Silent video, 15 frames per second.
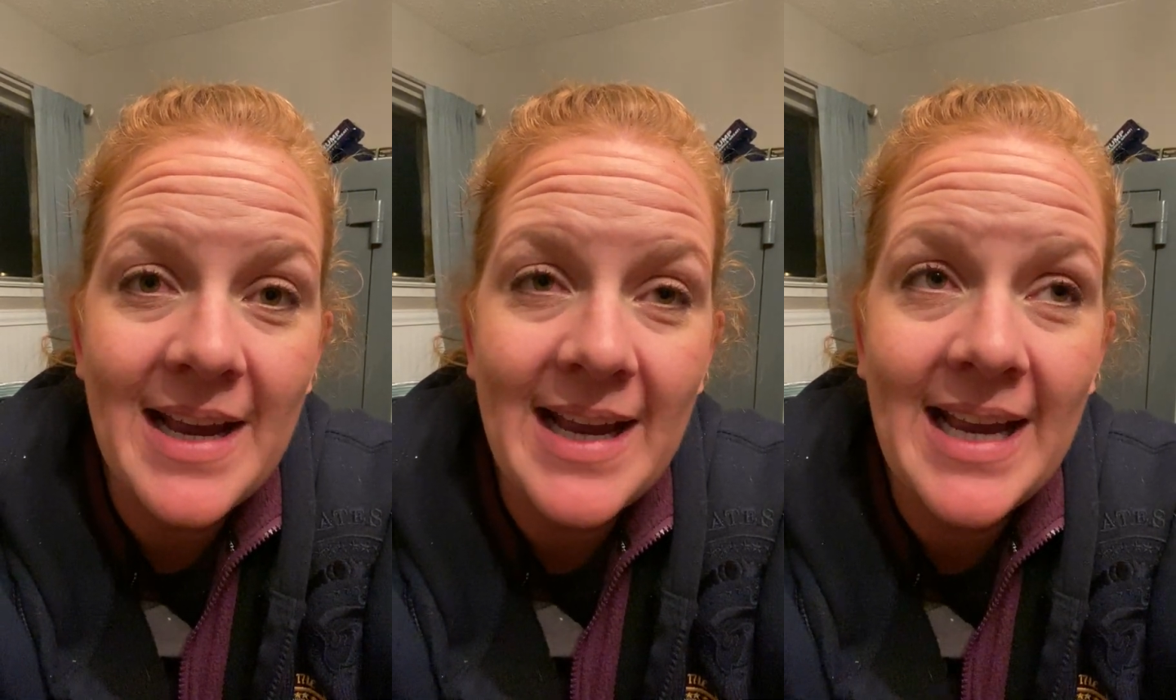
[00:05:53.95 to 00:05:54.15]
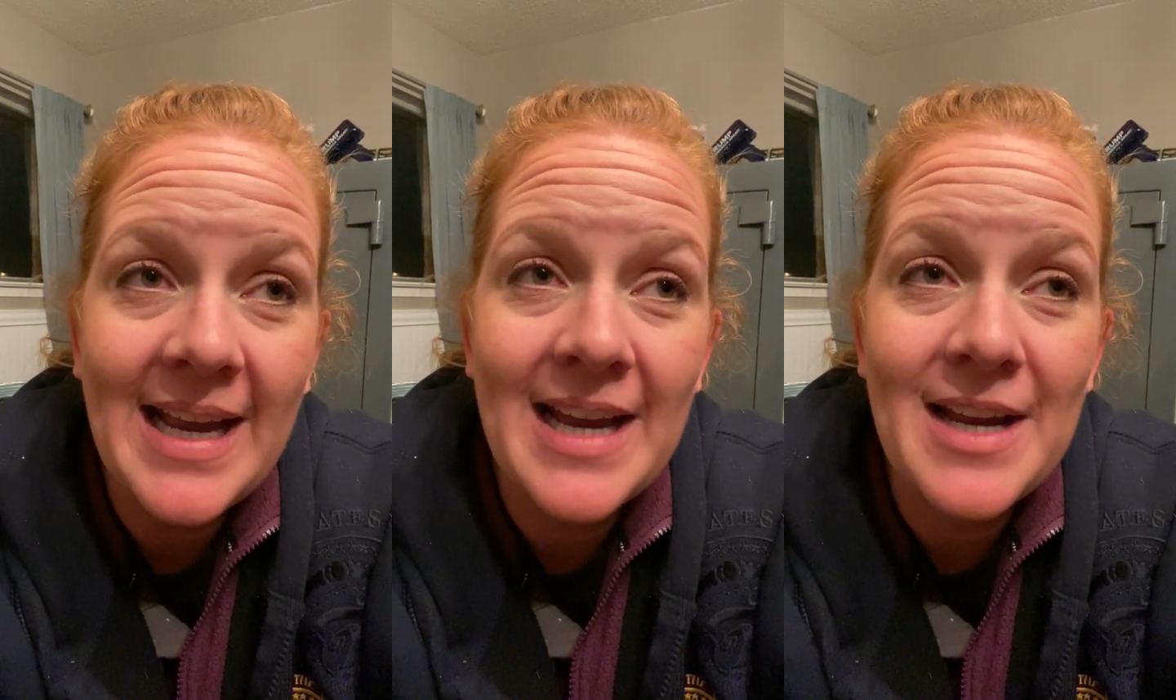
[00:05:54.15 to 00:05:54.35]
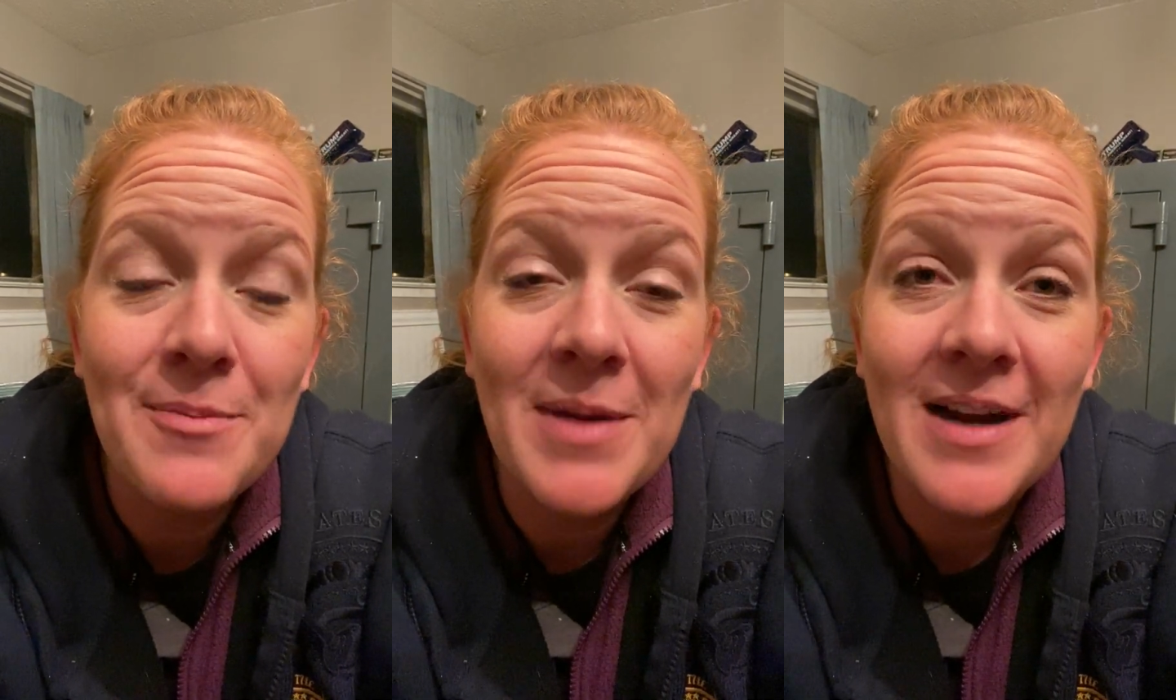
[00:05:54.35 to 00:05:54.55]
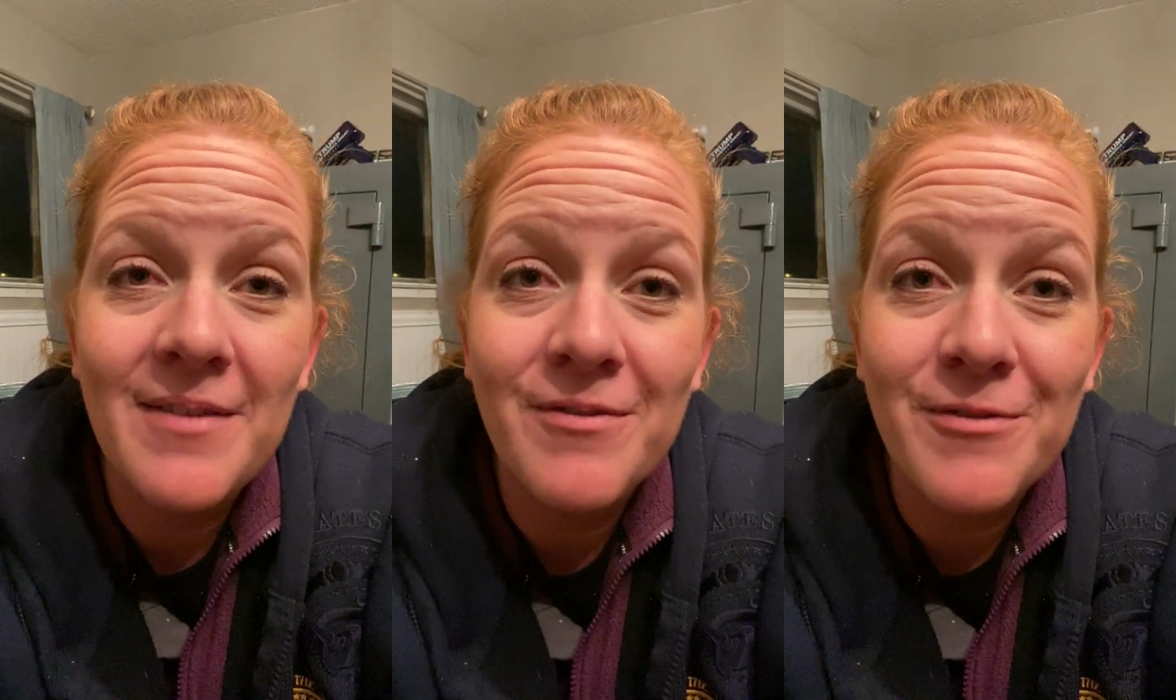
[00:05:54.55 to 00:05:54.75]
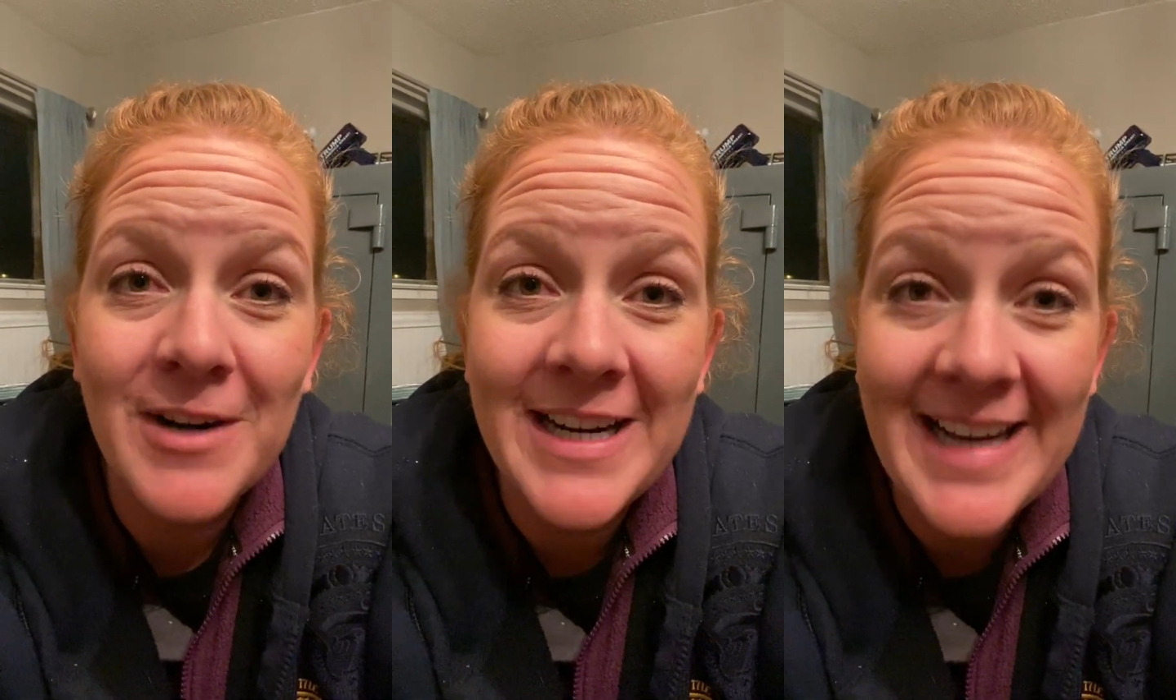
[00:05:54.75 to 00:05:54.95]
And my
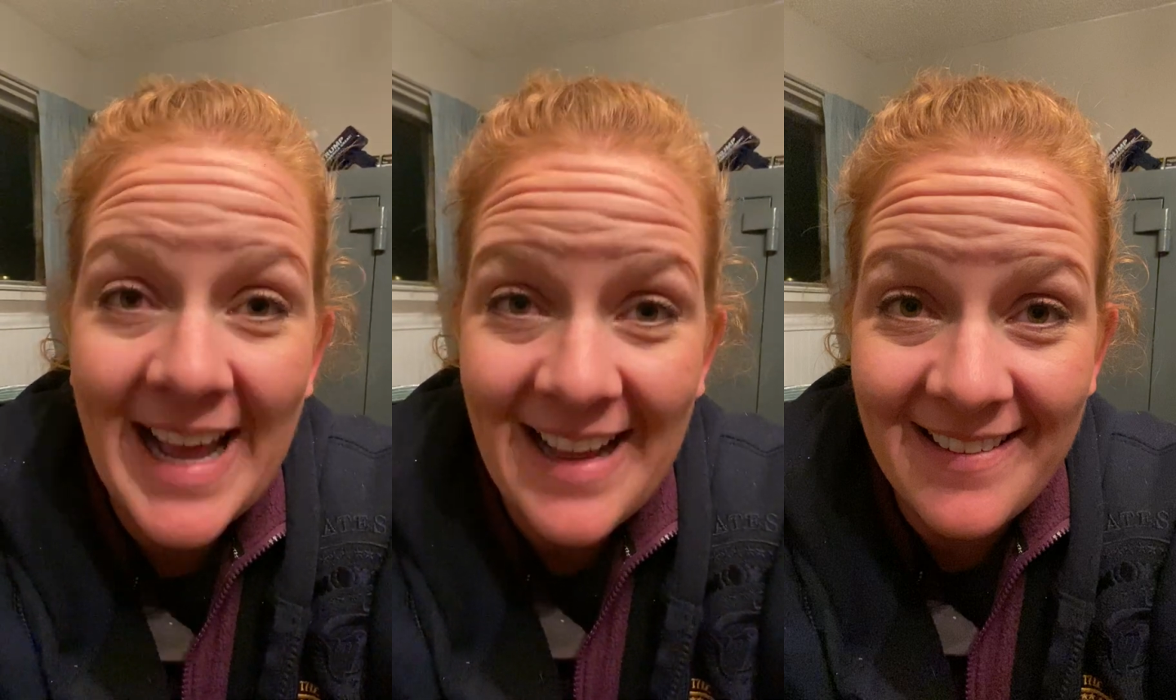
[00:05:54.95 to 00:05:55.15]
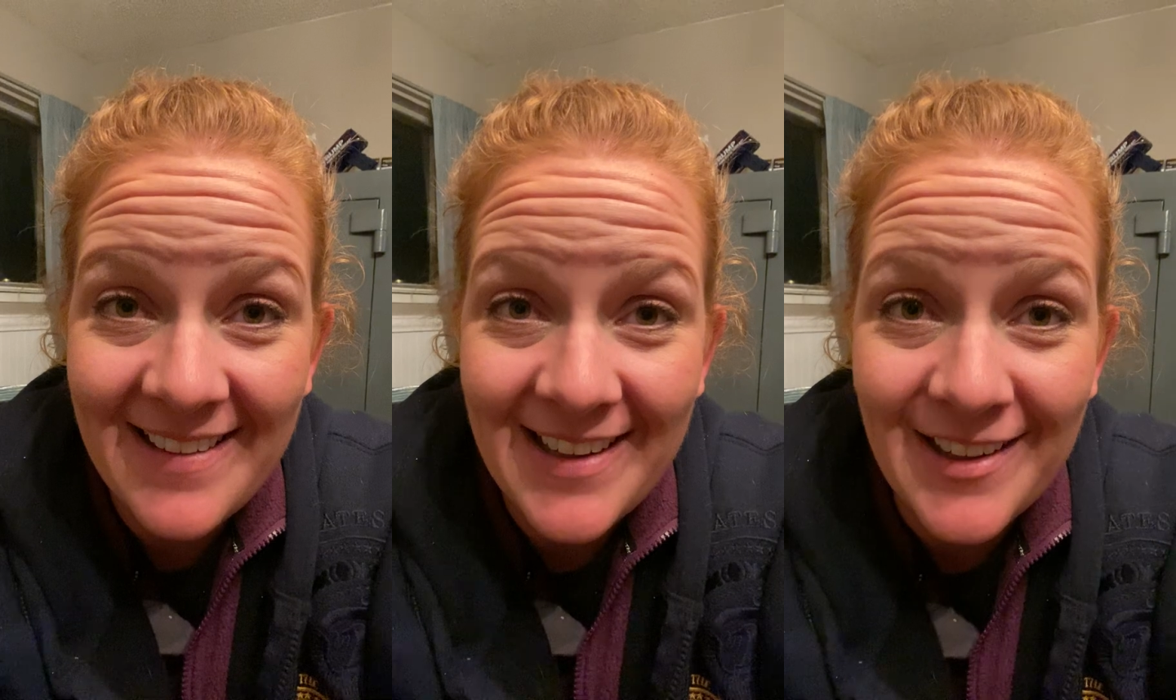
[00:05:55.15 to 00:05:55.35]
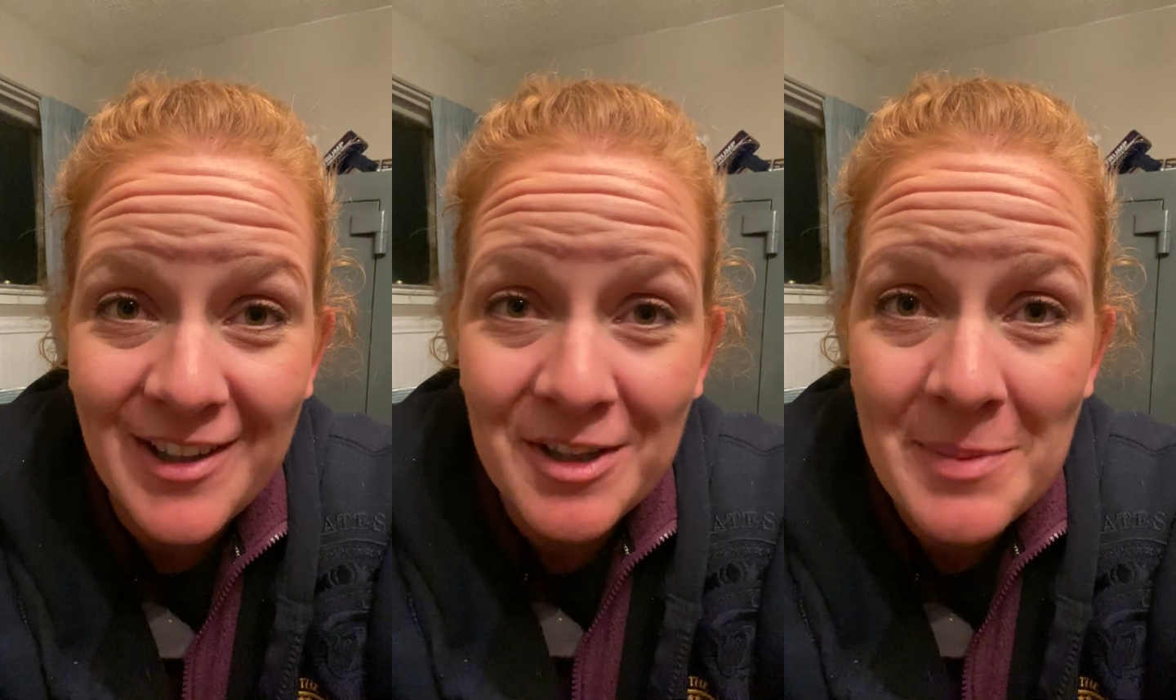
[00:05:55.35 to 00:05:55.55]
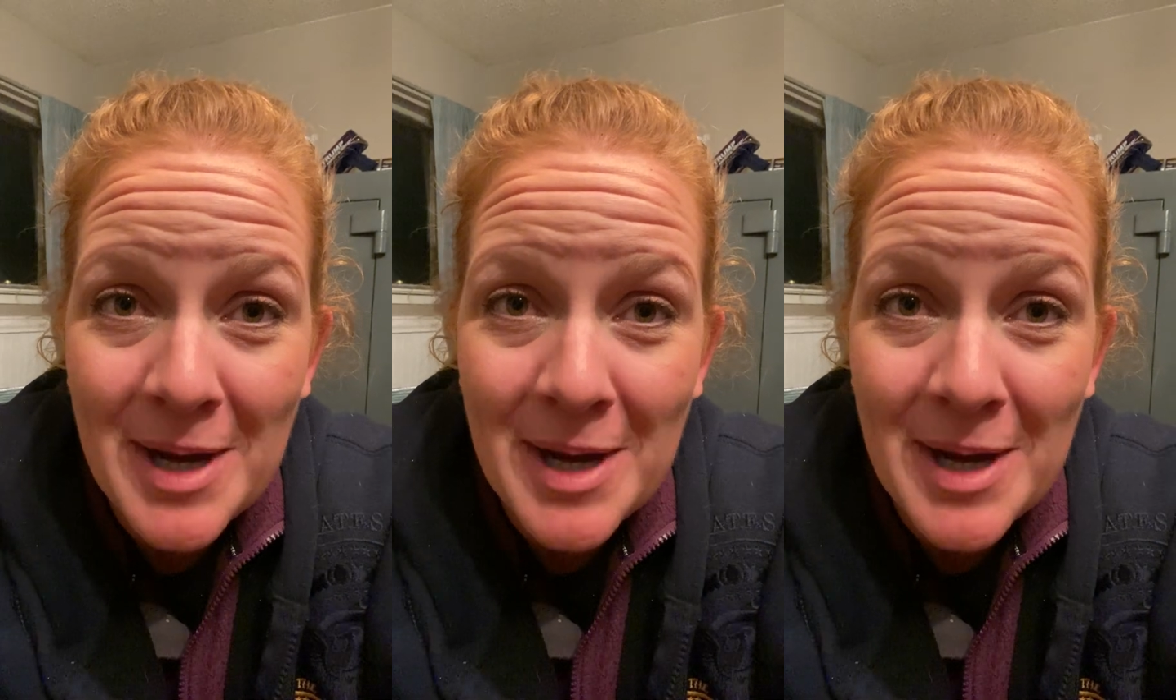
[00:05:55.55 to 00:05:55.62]
friend Eliel,